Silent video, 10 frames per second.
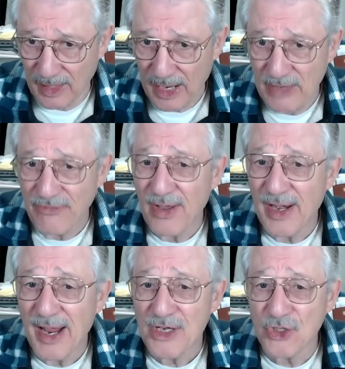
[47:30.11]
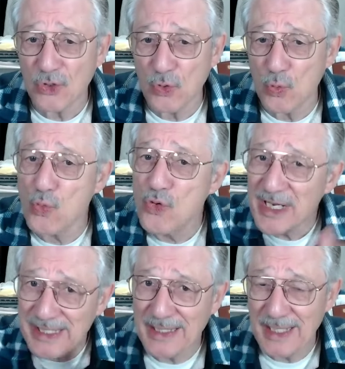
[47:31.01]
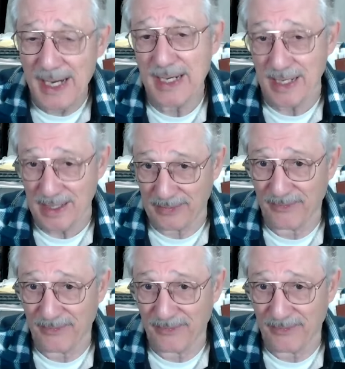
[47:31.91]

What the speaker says: and financial risk-taking.